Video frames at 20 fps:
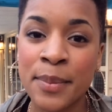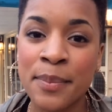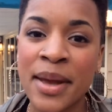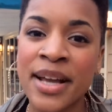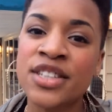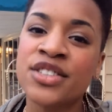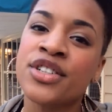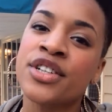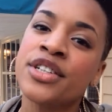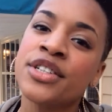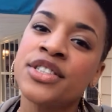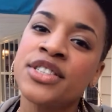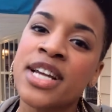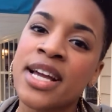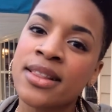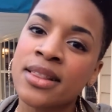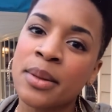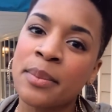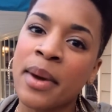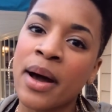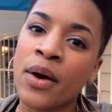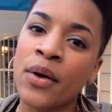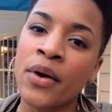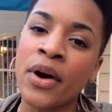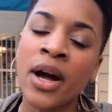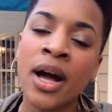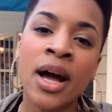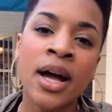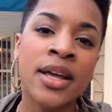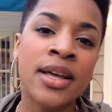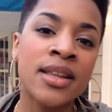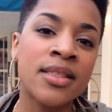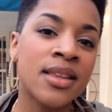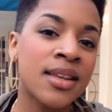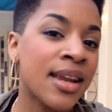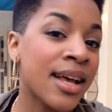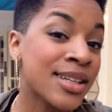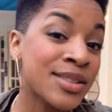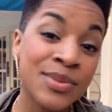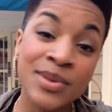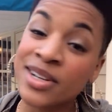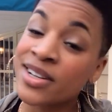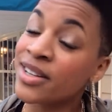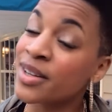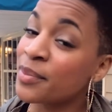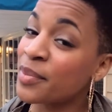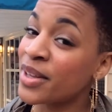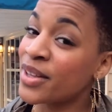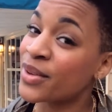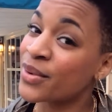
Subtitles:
make sure you check them out. The next winner could be